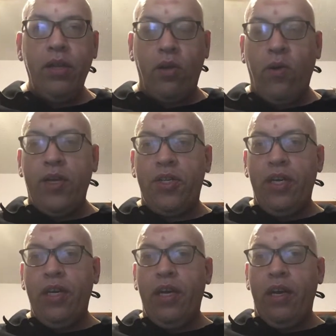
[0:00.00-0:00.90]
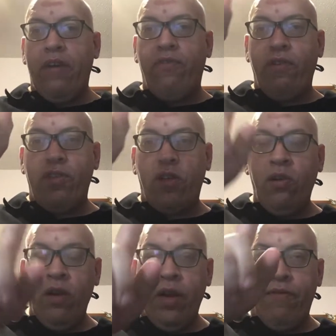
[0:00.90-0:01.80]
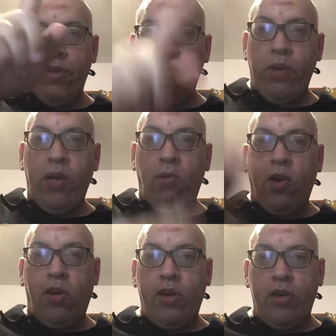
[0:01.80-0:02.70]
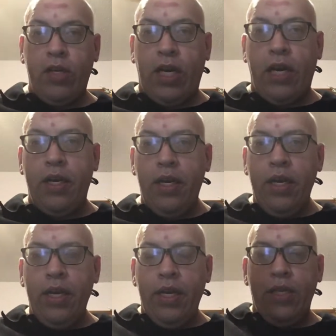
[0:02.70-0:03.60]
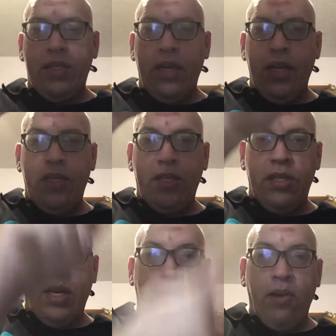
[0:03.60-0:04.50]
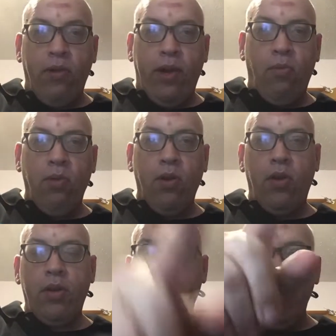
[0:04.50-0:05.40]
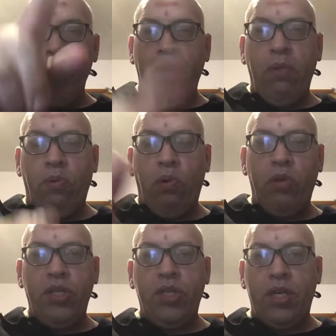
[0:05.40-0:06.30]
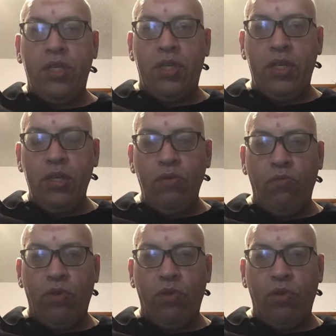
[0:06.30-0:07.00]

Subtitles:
The question, if it's a real world or not, is it's not a real world. People will just